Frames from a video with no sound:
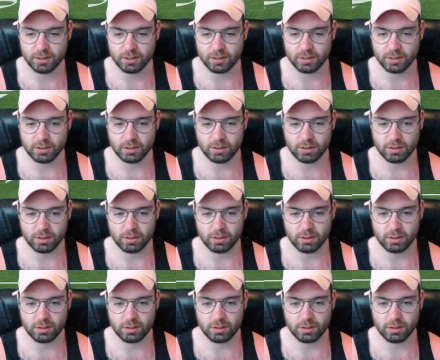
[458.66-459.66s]

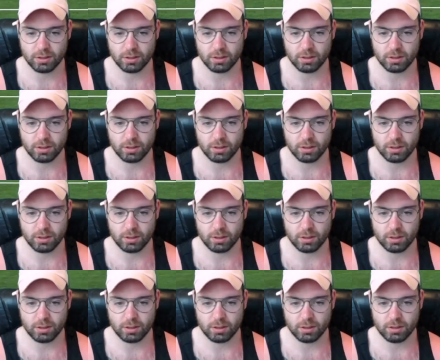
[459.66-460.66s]

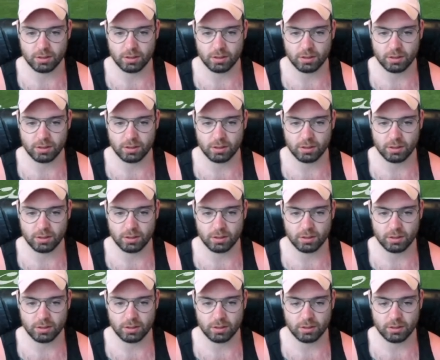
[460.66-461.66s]

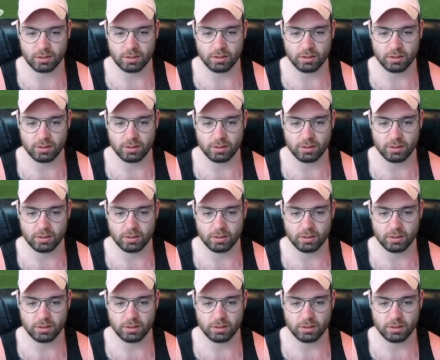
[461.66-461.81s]
Nothing is said.